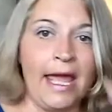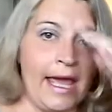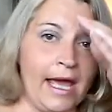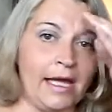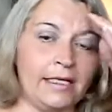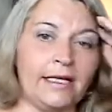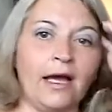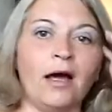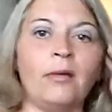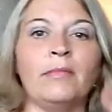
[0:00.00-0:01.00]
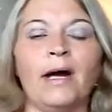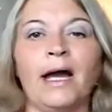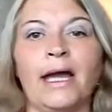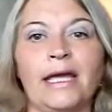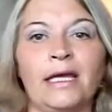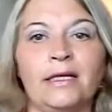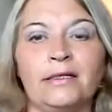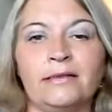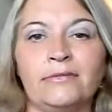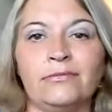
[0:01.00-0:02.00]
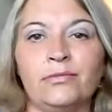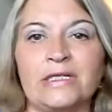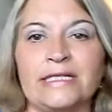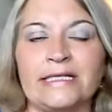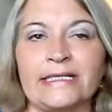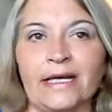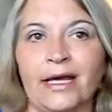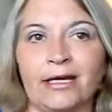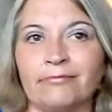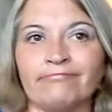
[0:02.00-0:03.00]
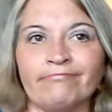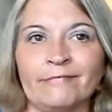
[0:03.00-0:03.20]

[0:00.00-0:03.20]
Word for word: and I was out